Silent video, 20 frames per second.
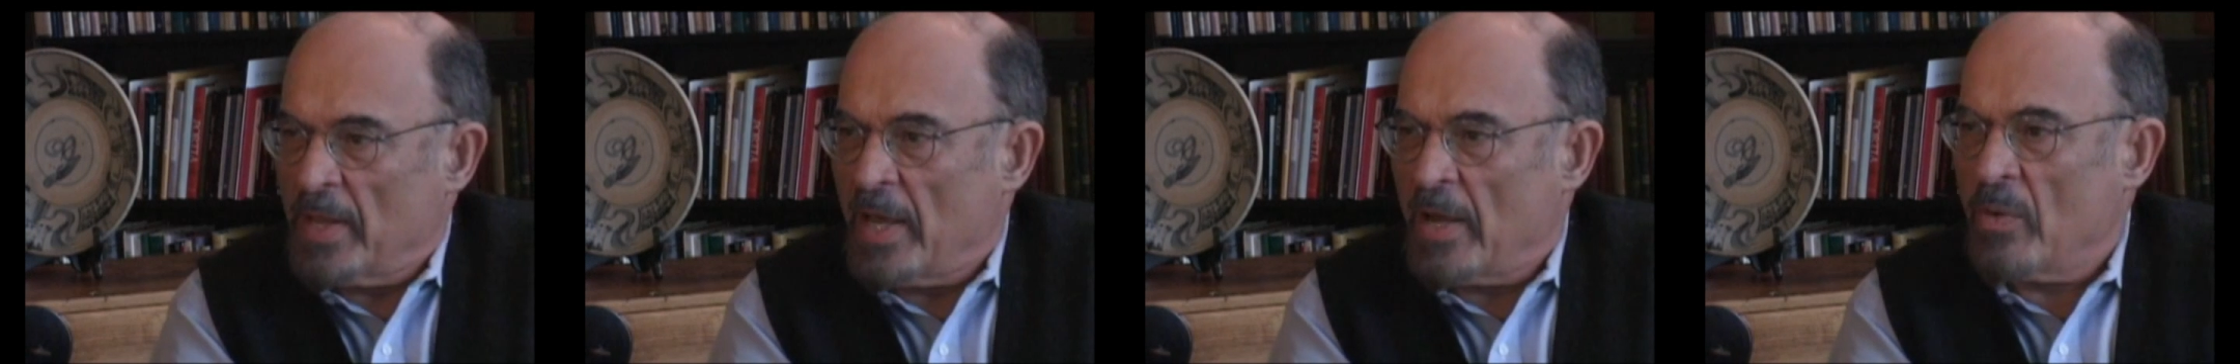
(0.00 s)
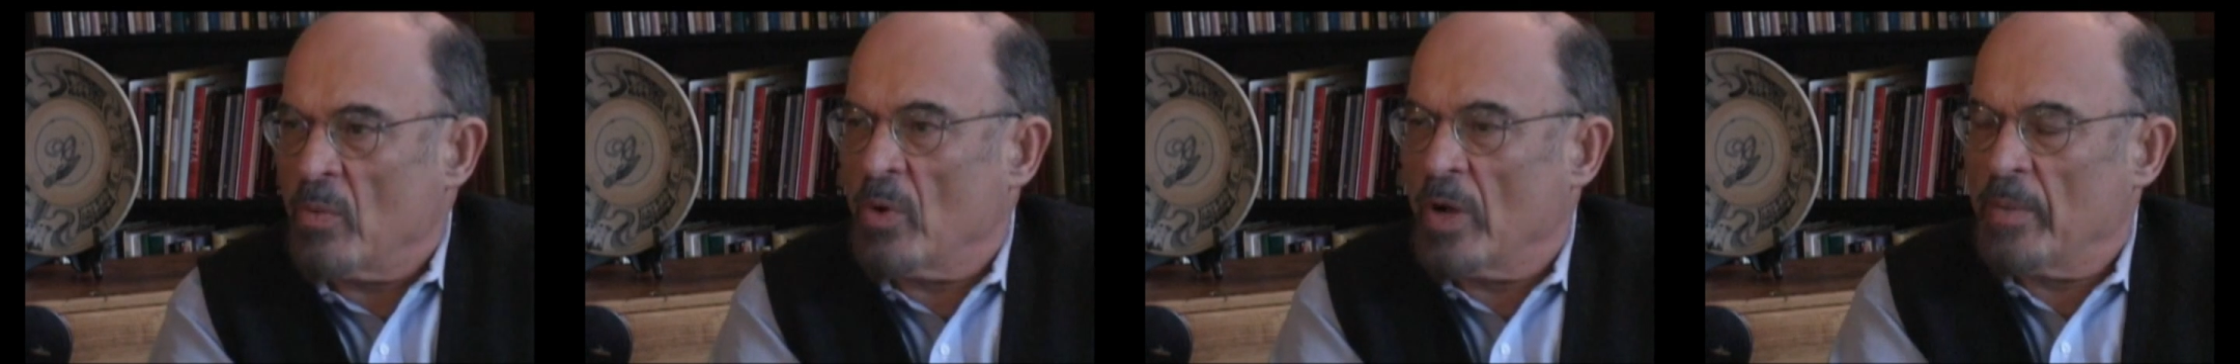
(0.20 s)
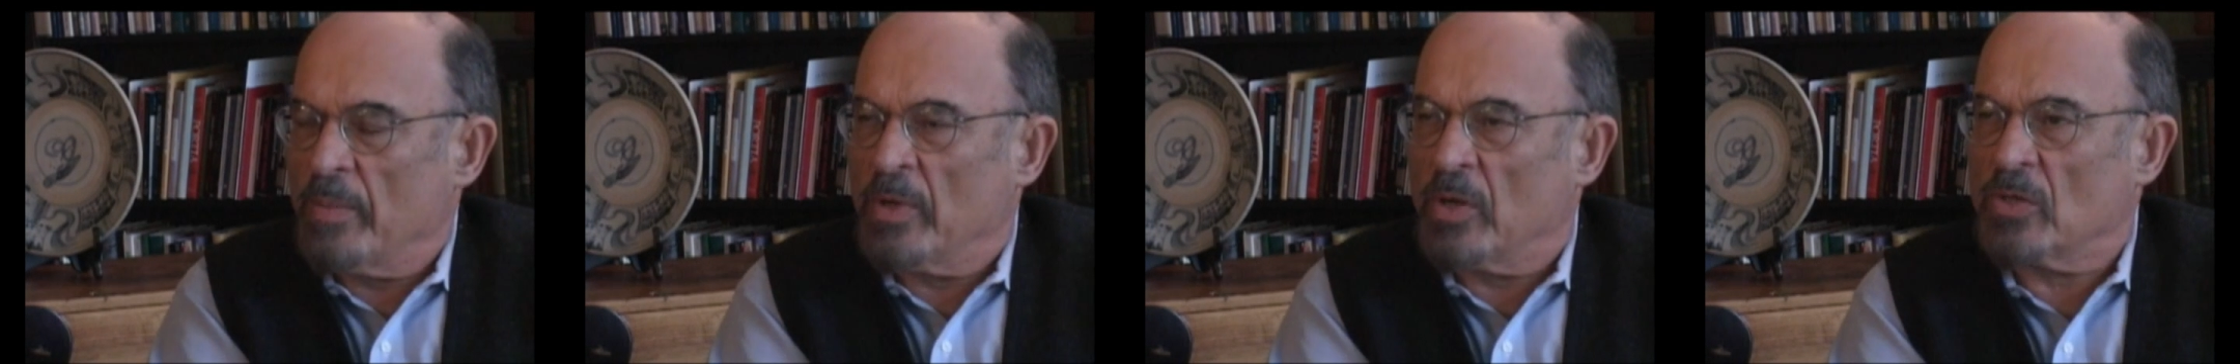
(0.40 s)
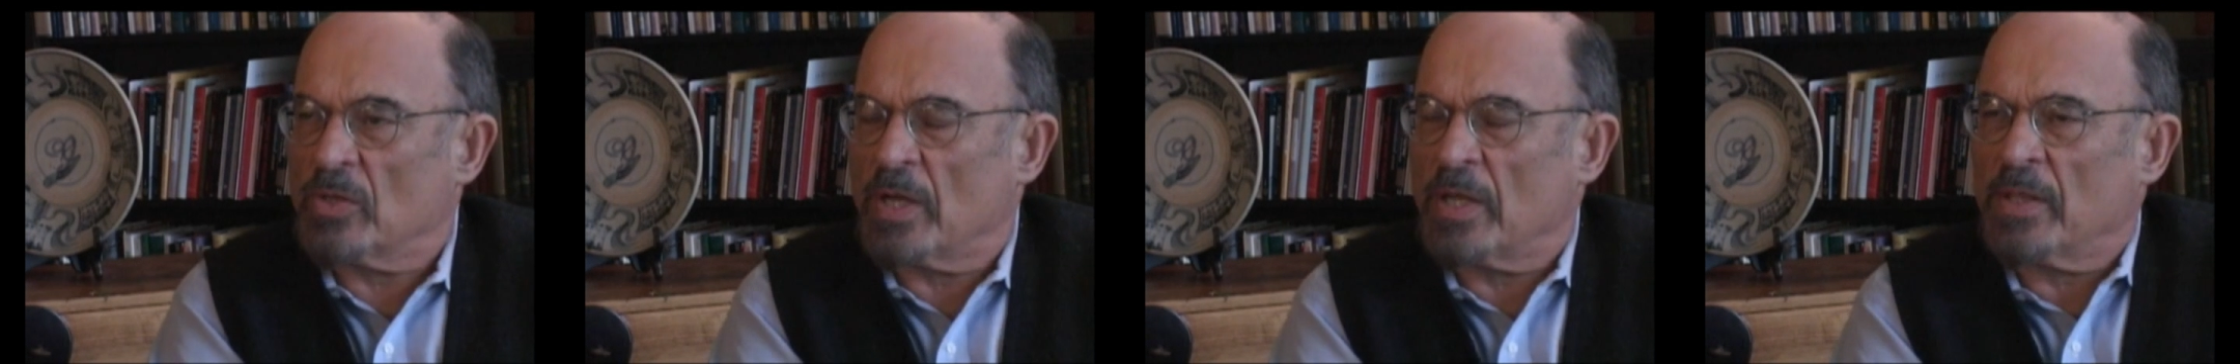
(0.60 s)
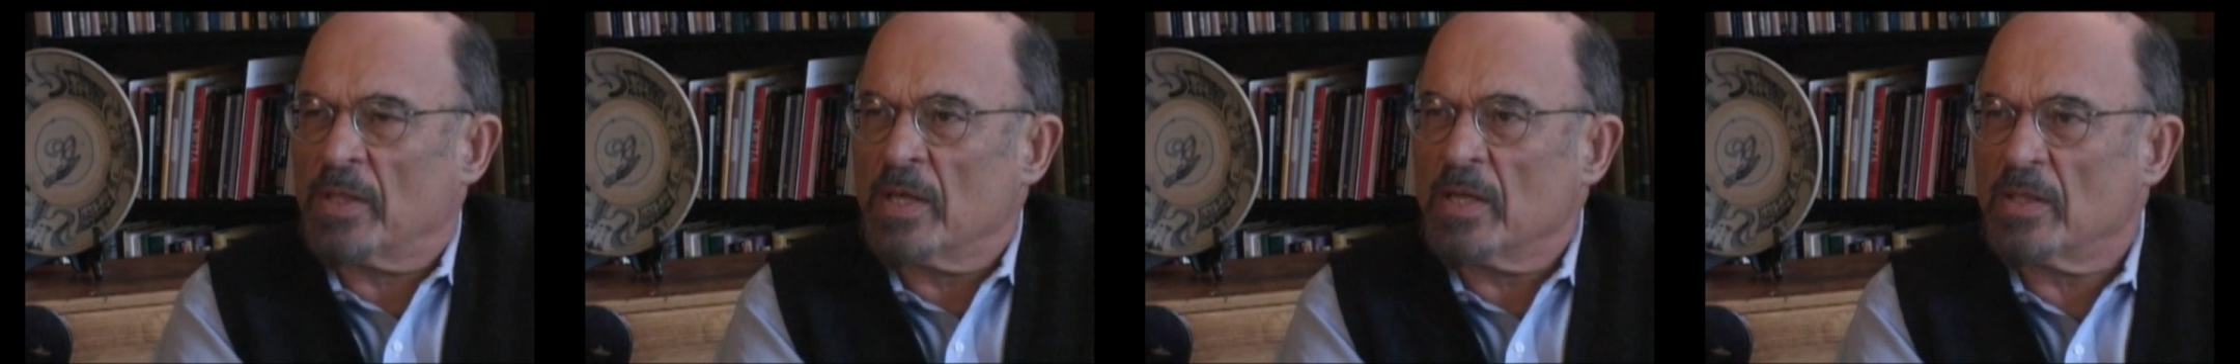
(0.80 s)
that way, because
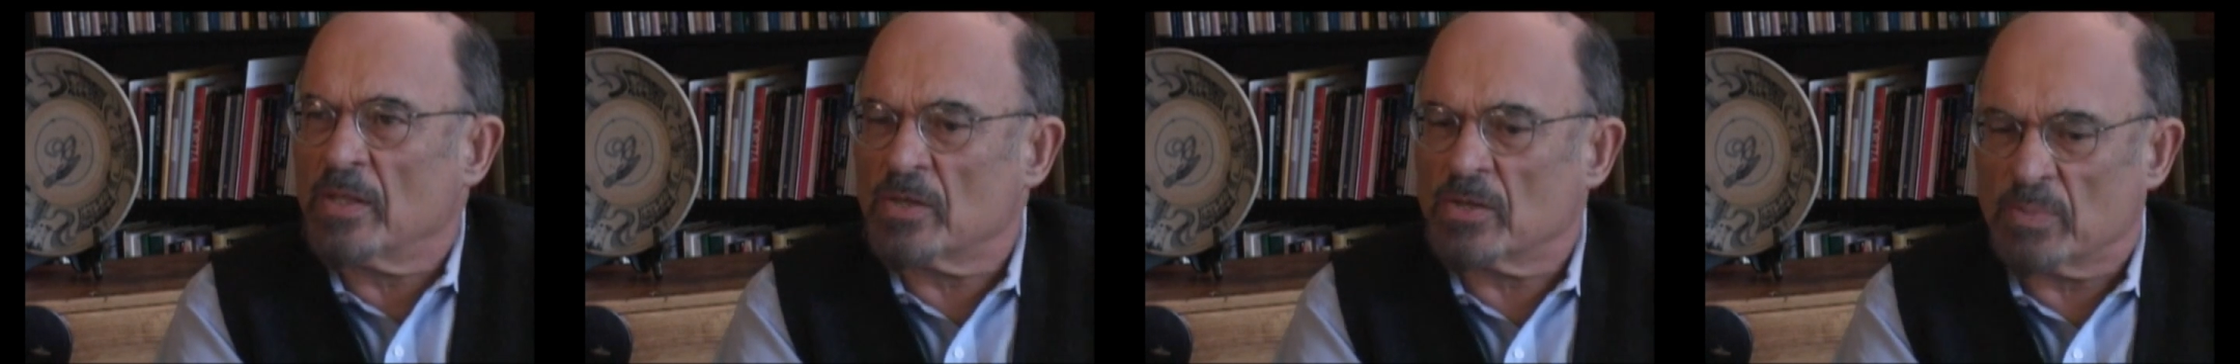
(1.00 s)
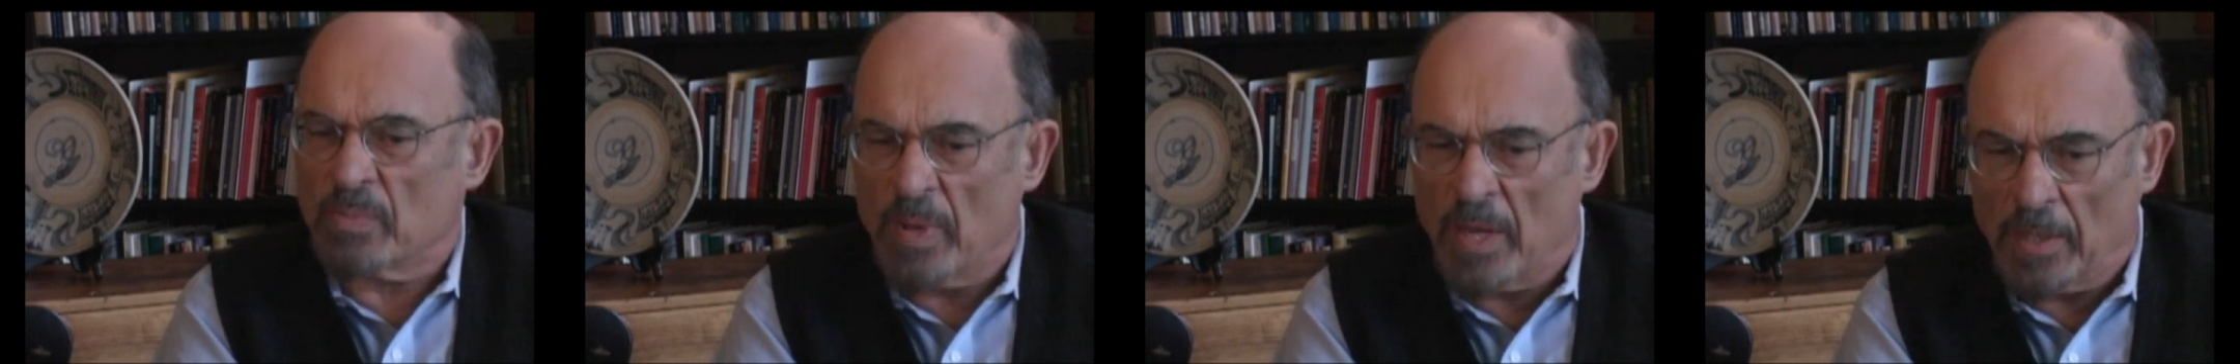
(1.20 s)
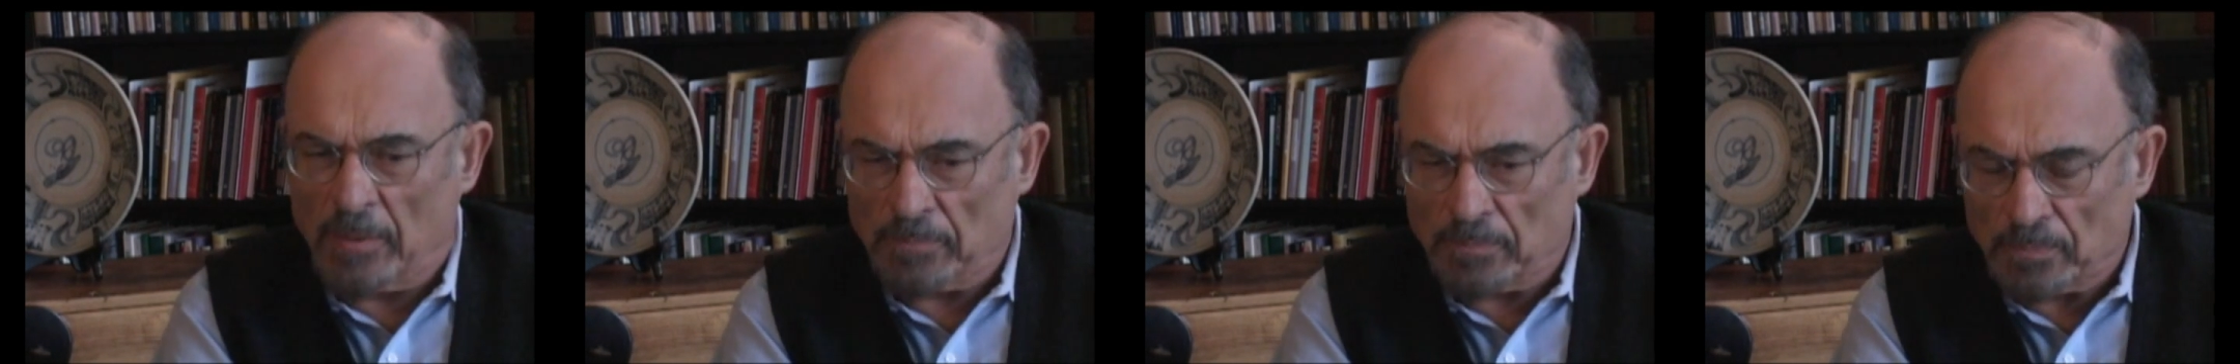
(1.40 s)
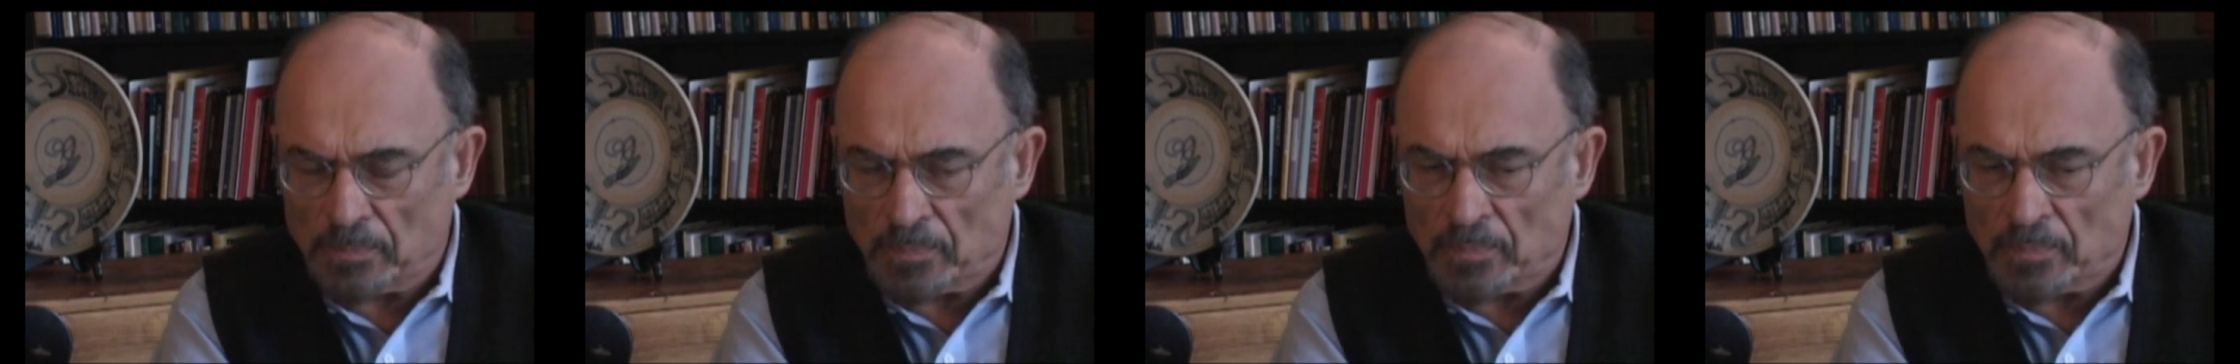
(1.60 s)
I think this man